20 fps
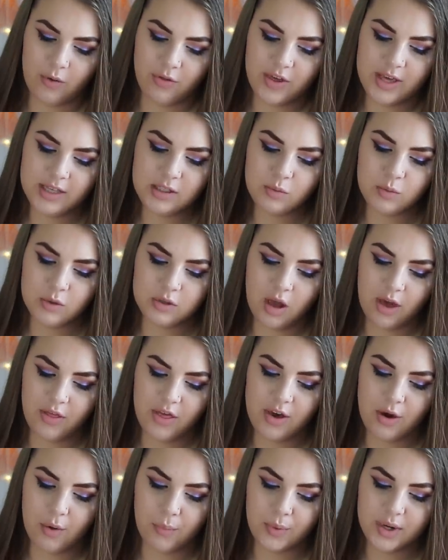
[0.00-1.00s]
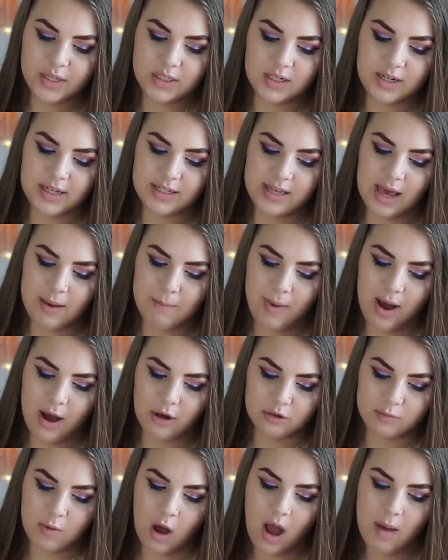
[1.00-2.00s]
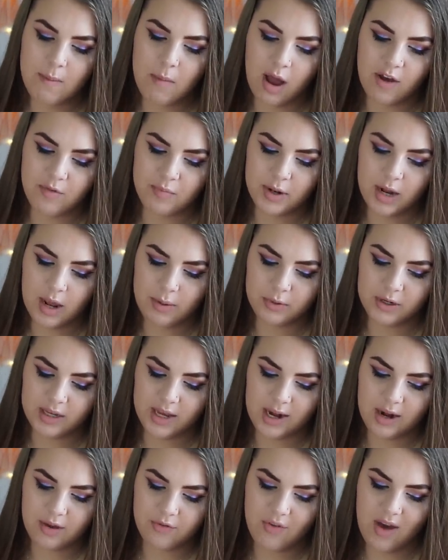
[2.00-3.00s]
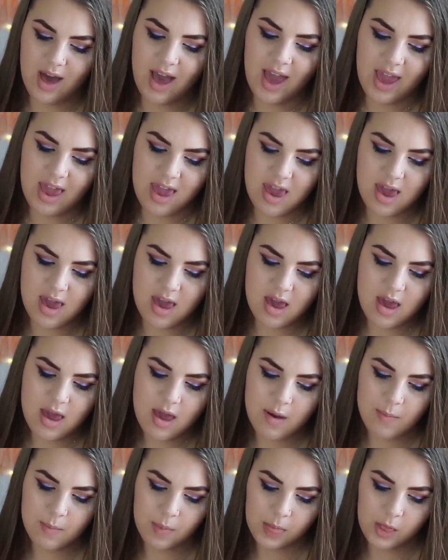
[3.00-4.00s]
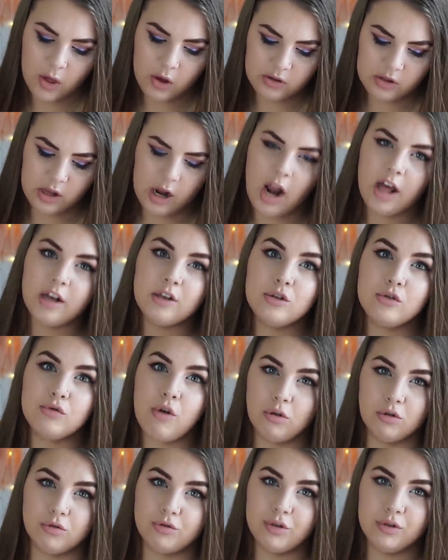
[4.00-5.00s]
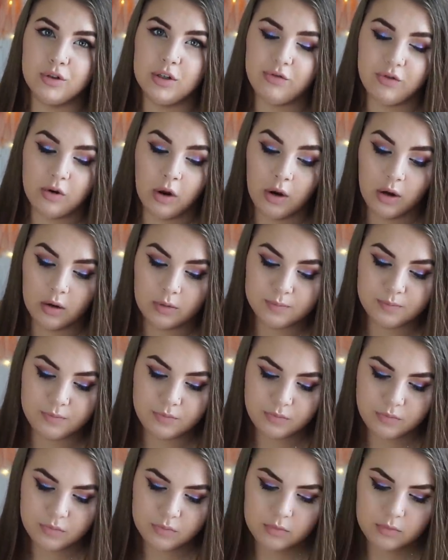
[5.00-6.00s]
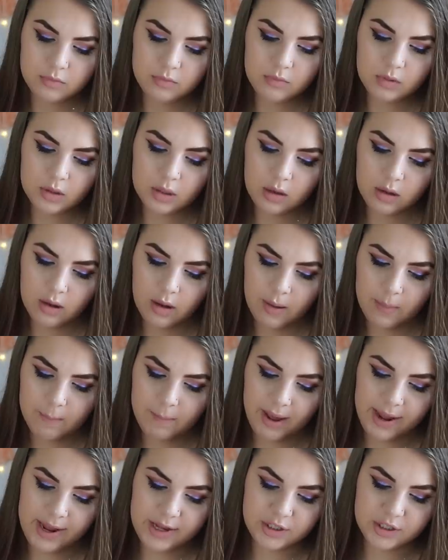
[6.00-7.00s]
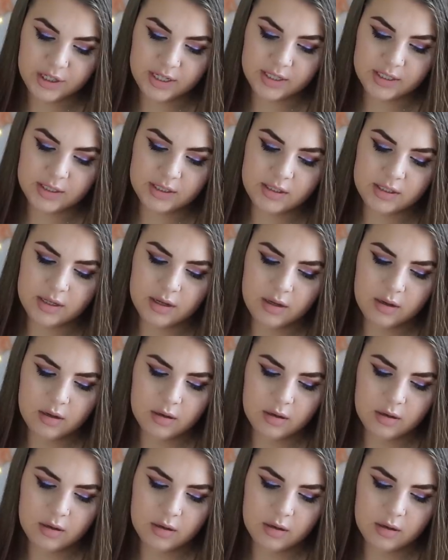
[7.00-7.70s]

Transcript: This was, I think, originally £10, but I might have been able to get it for 8 because I, like, scrolled through different pages.